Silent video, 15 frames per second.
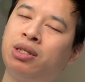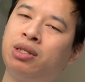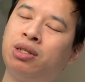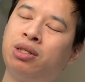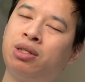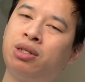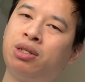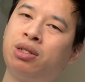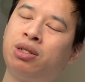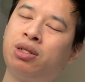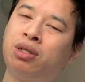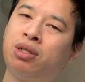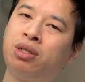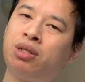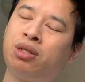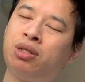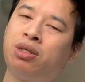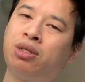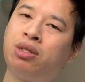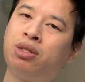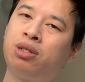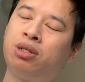
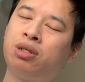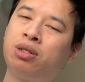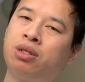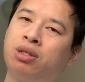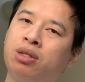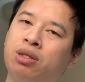(silence)